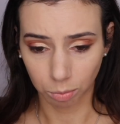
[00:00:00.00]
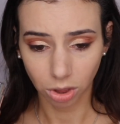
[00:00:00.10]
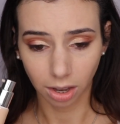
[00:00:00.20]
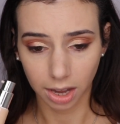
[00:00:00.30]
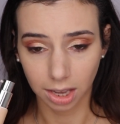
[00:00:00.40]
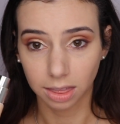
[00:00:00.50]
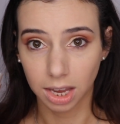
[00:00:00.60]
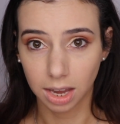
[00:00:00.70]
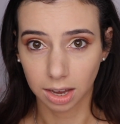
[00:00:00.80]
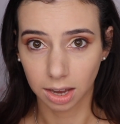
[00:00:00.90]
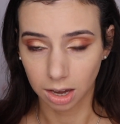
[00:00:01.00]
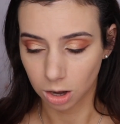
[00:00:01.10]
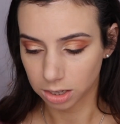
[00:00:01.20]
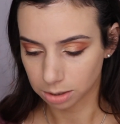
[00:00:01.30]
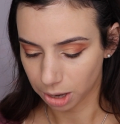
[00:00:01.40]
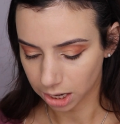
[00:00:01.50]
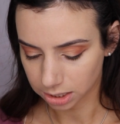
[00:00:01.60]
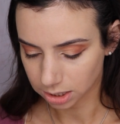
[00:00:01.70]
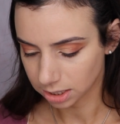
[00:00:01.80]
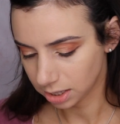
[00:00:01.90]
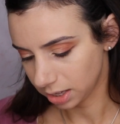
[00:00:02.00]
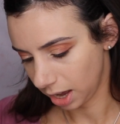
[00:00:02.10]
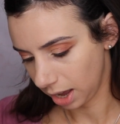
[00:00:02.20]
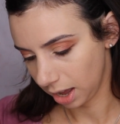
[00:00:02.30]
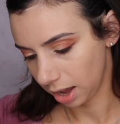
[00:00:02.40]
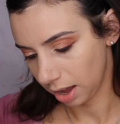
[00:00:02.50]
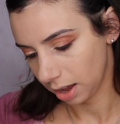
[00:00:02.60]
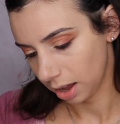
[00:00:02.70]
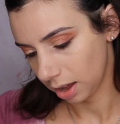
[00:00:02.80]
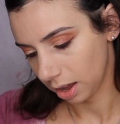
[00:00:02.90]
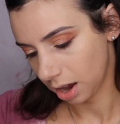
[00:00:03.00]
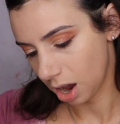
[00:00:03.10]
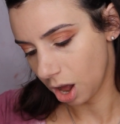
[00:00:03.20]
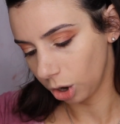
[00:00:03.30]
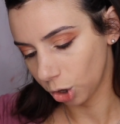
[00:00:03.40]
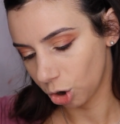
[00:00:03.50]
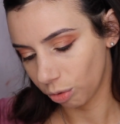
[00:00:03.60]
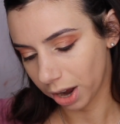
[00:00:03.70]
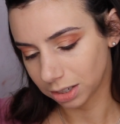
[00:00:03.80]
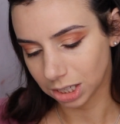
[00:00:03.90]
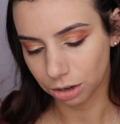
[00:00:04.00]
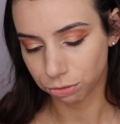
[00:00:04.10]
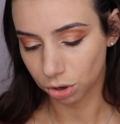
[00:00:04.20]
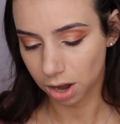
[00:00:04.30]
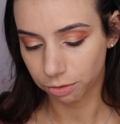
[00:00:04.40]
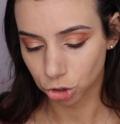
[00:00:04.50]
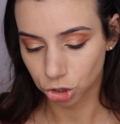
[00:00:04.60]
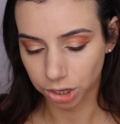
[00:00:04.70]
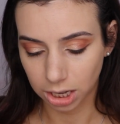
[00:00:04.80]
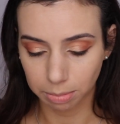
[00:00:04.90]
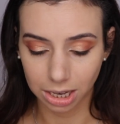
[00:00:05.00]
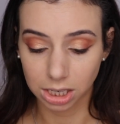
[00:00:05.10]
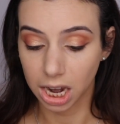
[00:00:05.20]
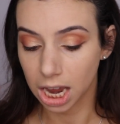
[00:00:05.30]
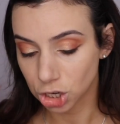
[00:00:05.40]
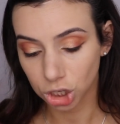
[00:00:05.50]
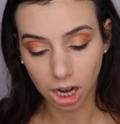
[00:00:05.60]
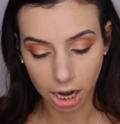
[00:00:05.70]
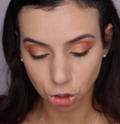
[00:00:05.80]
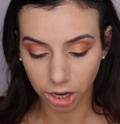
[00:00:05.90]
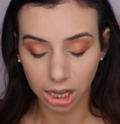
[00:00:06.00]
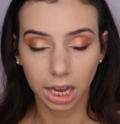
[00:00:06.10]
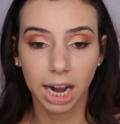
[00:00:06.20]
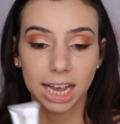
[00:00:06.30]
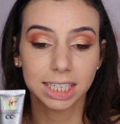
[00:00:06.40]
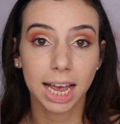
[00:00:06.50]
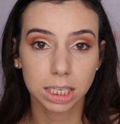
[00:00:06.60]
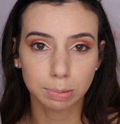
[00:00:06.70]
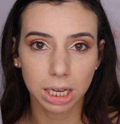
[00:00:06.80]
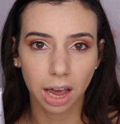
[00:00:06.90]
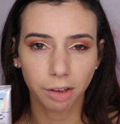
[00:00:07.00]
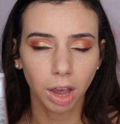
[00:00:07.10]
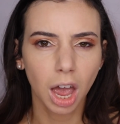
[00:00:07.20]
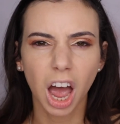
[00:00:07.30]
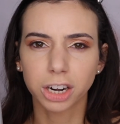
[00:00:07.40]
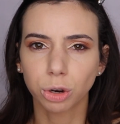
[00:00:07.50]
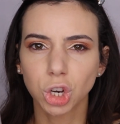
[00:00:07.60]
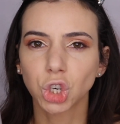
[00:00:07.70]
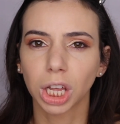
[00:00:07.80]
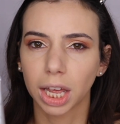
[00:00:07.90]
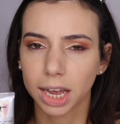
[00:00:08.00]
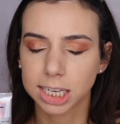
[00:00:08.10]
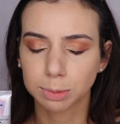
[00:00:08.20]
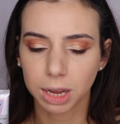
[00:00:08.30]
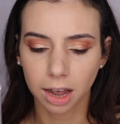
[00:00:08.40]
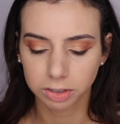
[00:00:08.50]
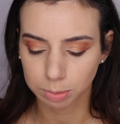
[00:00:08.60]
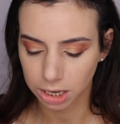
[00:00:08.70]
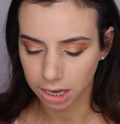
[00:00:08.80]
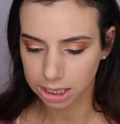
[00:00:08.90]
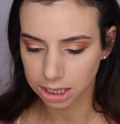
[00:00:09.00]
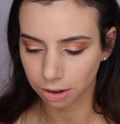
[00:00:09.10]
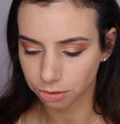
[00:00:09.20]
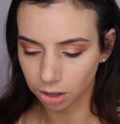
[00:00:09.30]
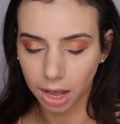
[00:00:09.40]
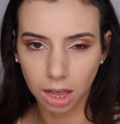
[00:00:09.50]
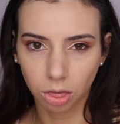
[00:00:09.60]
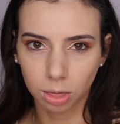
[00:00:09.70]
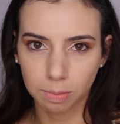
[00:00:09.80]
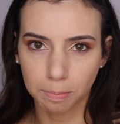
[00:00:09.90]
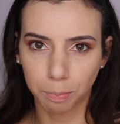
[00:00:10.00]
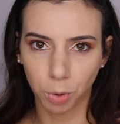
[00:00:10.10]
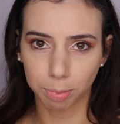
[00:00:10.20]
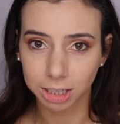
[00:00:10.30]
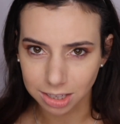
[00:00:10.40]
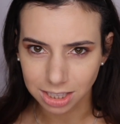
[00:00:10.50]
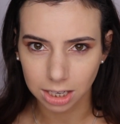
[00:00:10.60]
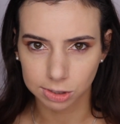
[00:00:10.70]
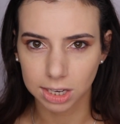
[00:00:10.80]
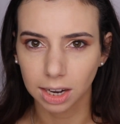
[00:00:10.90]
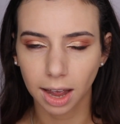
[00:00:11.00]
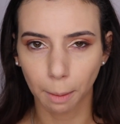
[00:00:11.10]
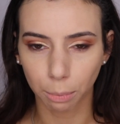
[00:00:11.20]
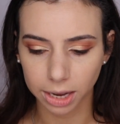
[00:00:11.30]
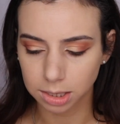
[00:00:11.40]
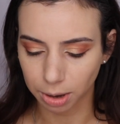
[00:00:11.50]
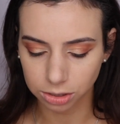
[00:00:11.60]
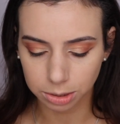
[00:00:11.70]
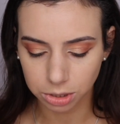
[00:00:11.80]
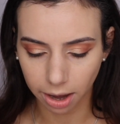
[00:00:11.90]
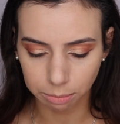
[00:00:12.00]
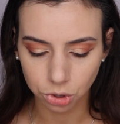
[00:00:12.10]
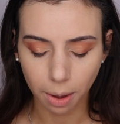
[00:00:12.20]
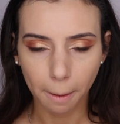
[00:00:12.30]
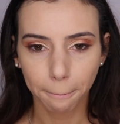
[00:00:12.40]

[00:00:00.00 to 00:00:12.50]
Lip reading: I'm really liking the IT Cosmetics. This is a color correcting full coverage cream, anti-aging, hydrating, and it has SPF. I don't usually like SPFs because I feel like with my sensitive skin, it kind of breaks them out sometimes.